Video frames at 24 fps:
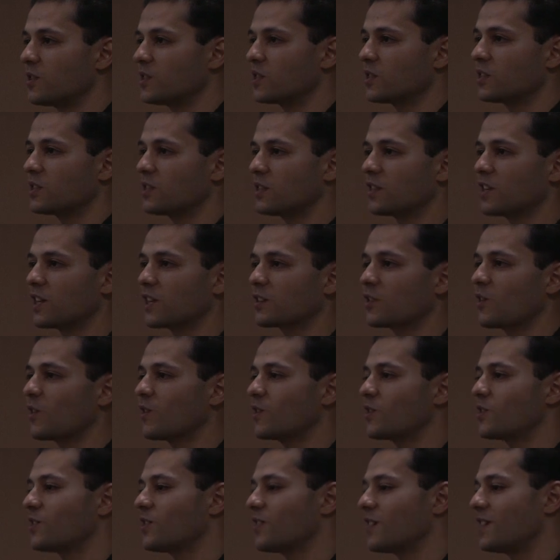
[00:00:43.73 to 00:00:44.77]
This is a
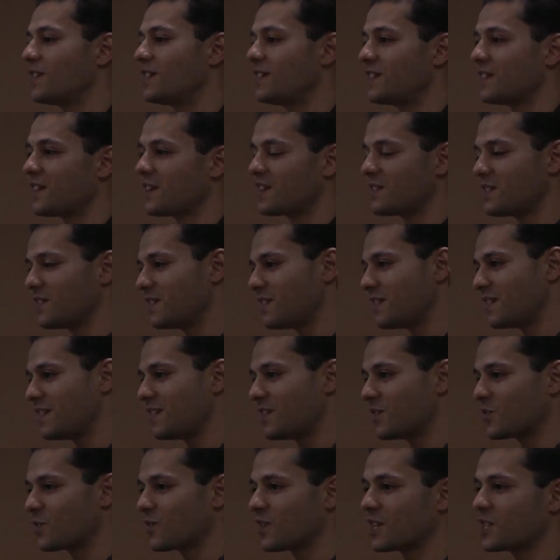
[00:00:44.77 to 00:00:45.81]
technology idea in the
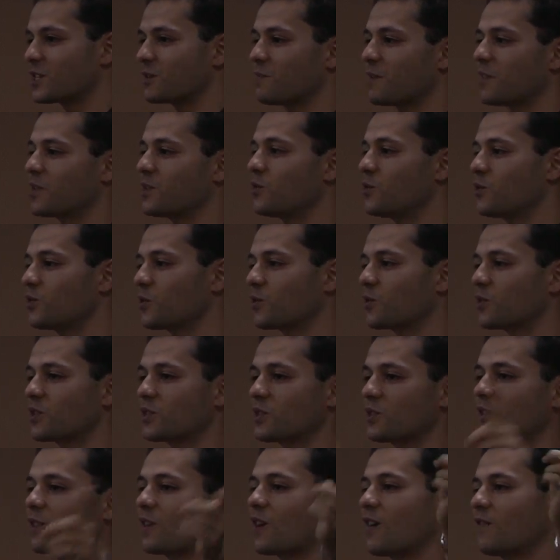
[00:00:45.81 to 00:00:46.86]
internet space. You should go to
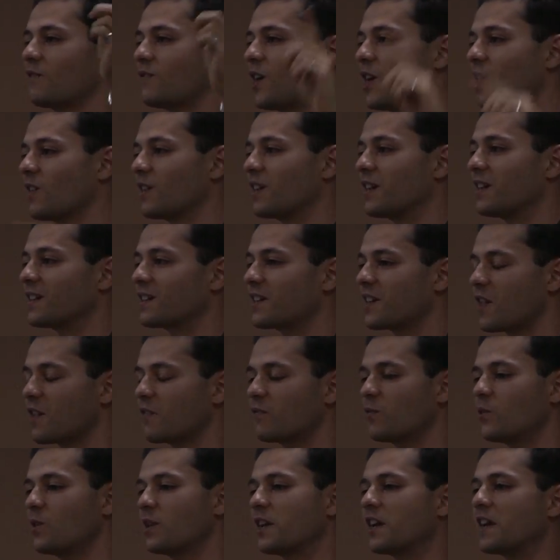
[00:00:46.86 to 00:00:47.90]
Silicon Valley in
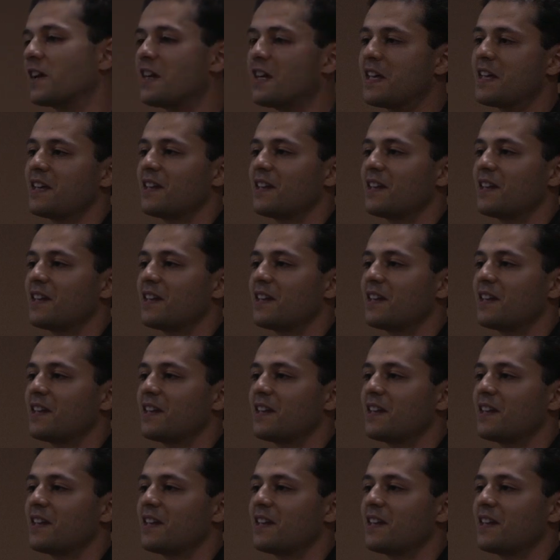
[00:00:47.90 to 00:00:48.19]
California.